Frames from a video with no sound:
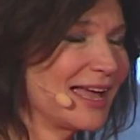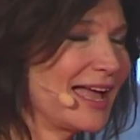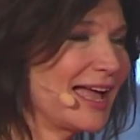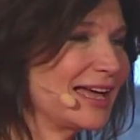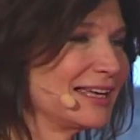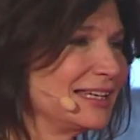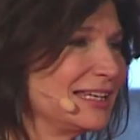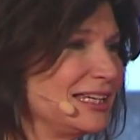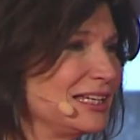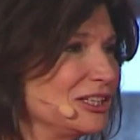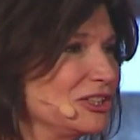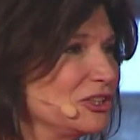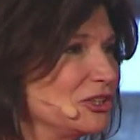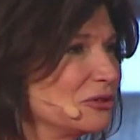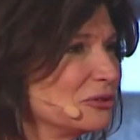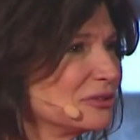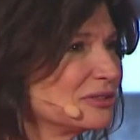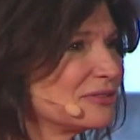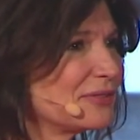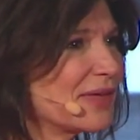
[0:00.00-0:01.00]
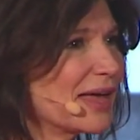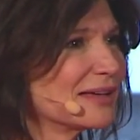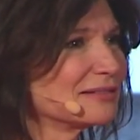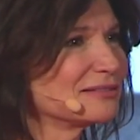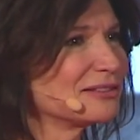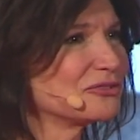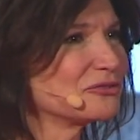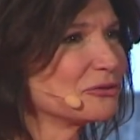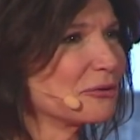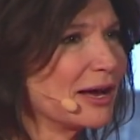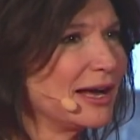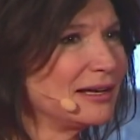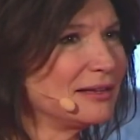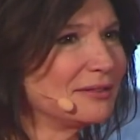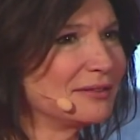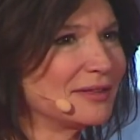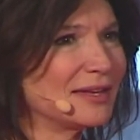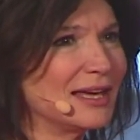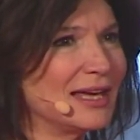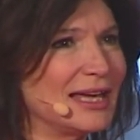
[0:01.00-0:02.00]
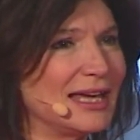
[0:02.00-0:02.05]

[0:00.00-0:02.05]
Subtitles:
And he used that strength